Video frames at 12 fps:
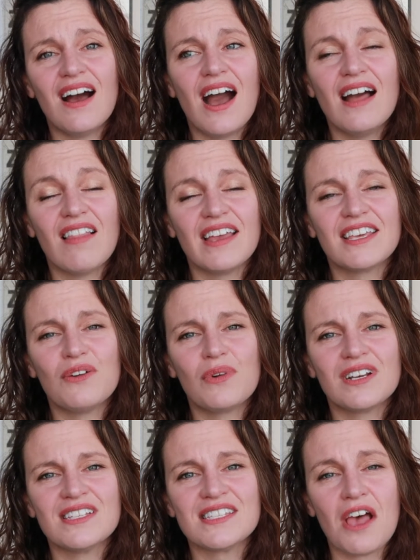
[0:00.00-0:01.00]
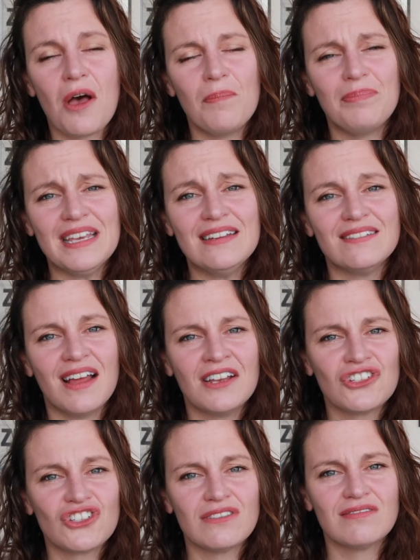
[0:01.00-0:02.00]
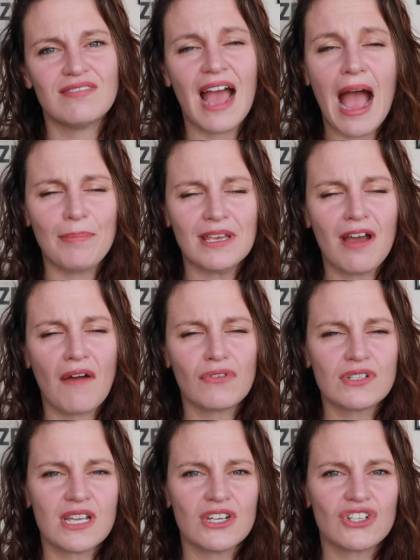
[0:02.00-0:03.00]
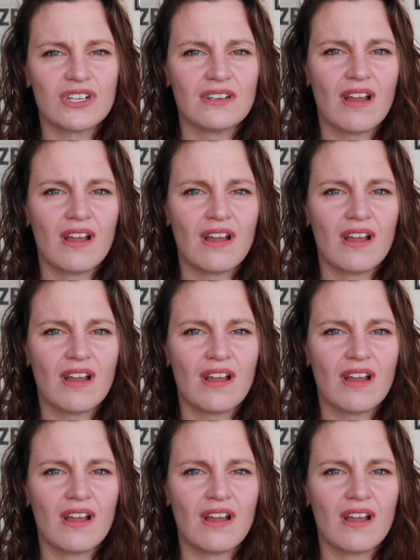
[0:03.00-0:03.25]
I like it when it's upbeat and happy conversation,